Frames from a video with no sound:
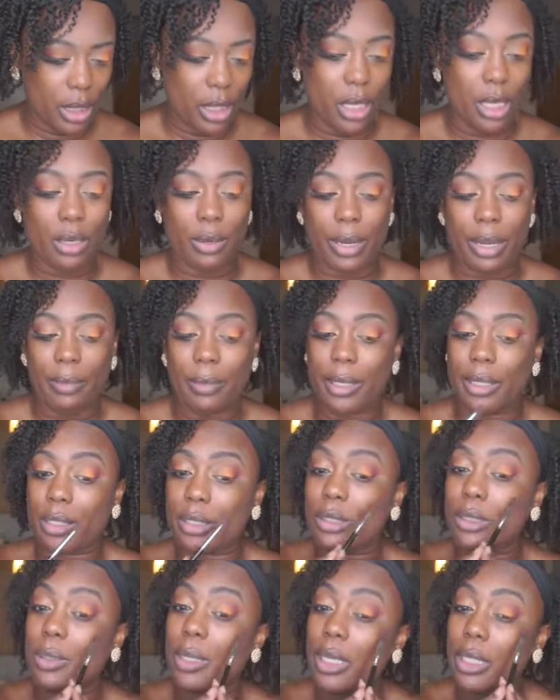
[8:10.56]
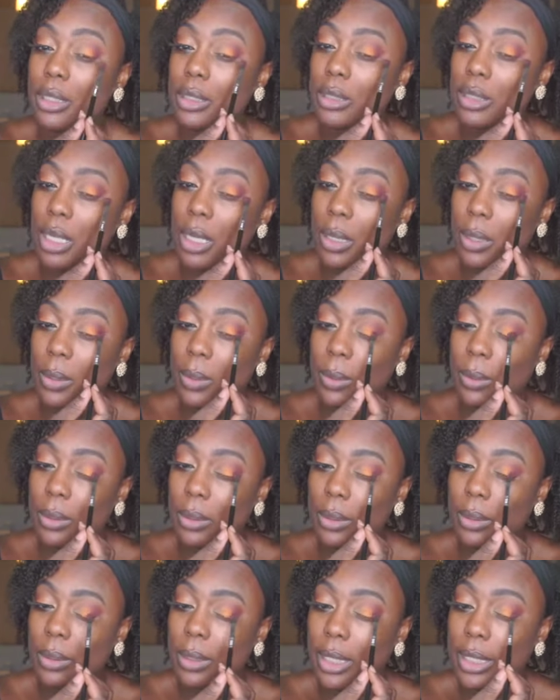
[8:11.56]
a great way to do it. So
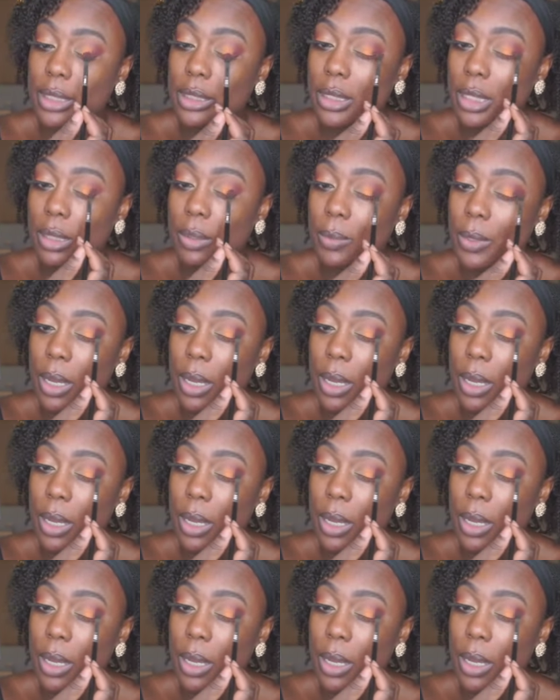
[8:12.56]
you guys know